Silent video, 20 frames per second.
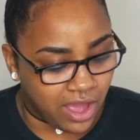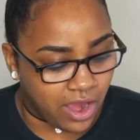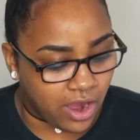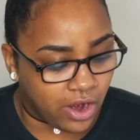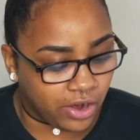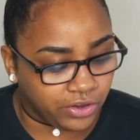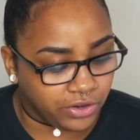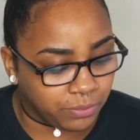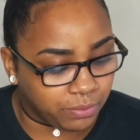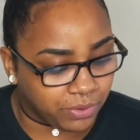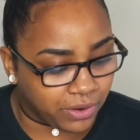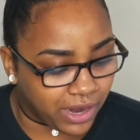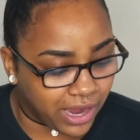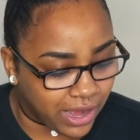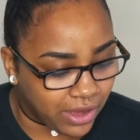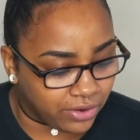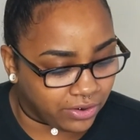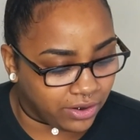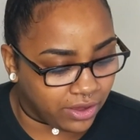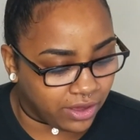Are you
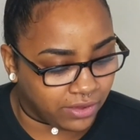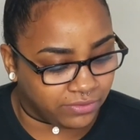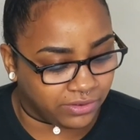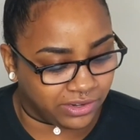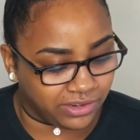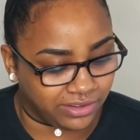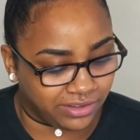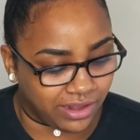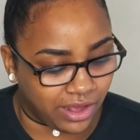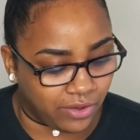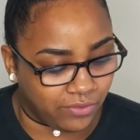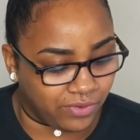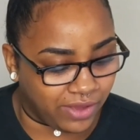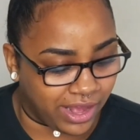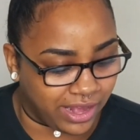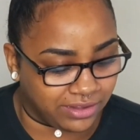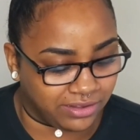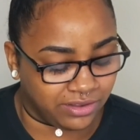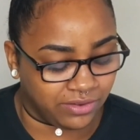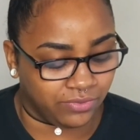proud of yourself
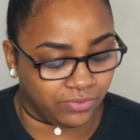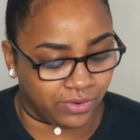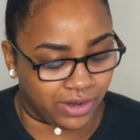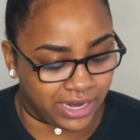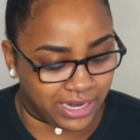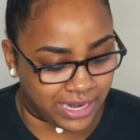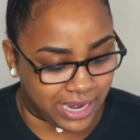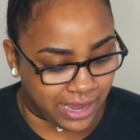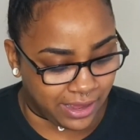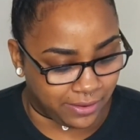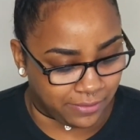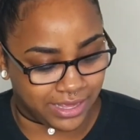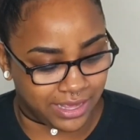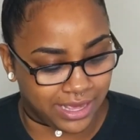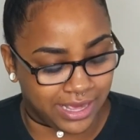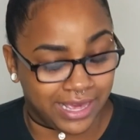as of right now?